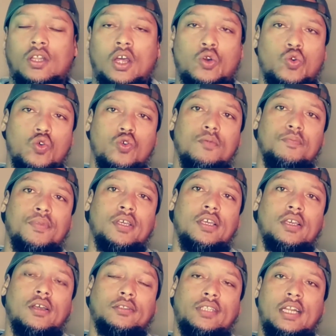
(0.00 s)
rude,
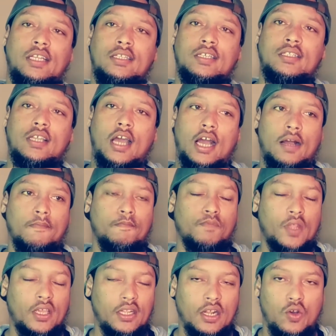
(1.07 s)
being treated
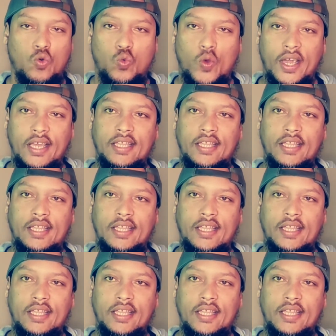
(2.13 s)
in a way